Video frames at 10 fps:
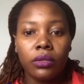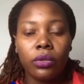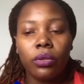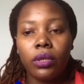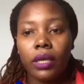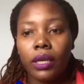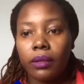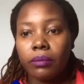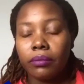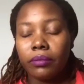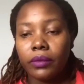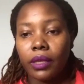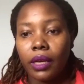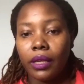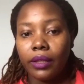Sure.
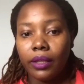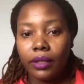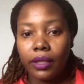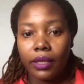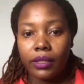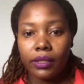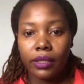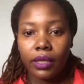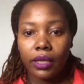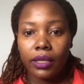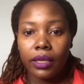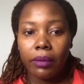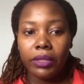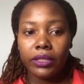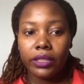I think that
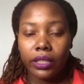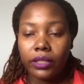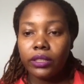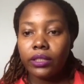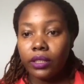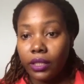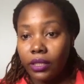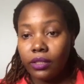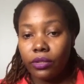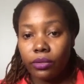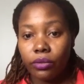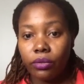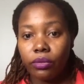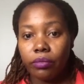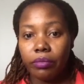climate change needs
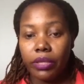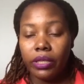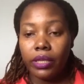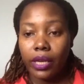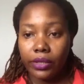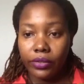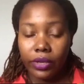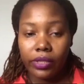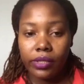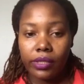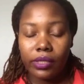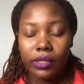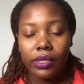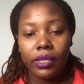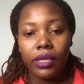to be addressed.
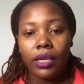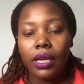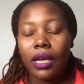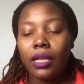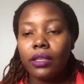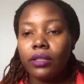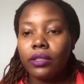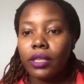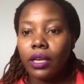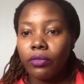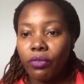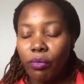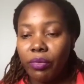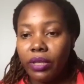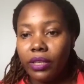And for
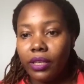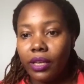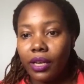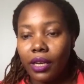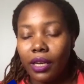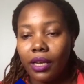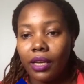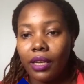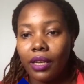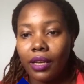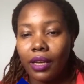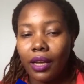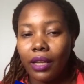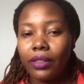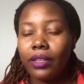me,
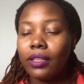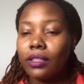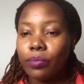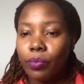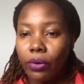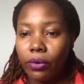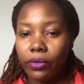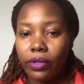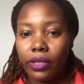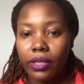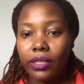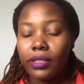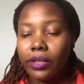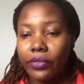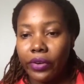I think it's both. It is
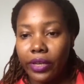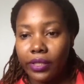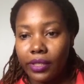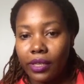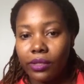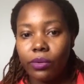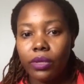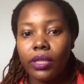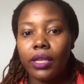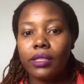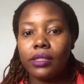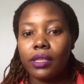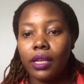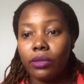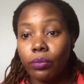a threat as well as
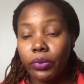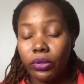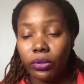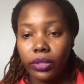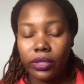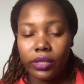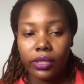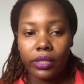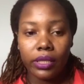an opportunity.